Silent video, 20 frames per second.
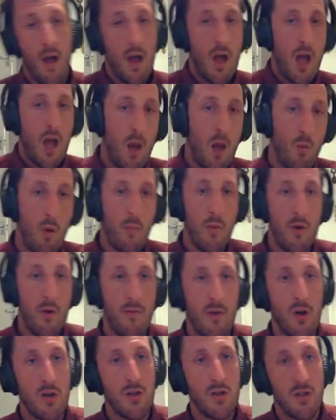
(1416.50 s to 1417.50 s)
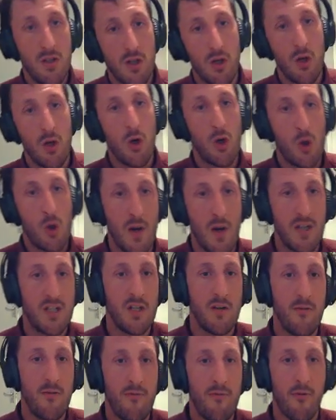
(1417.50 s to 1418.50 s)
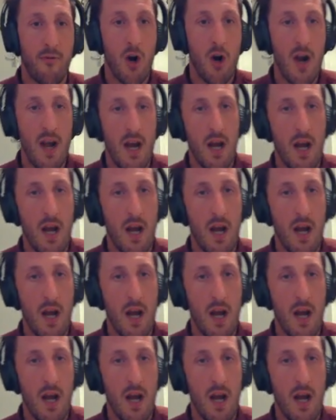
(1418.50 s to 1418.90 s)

And we'll move on to question 3.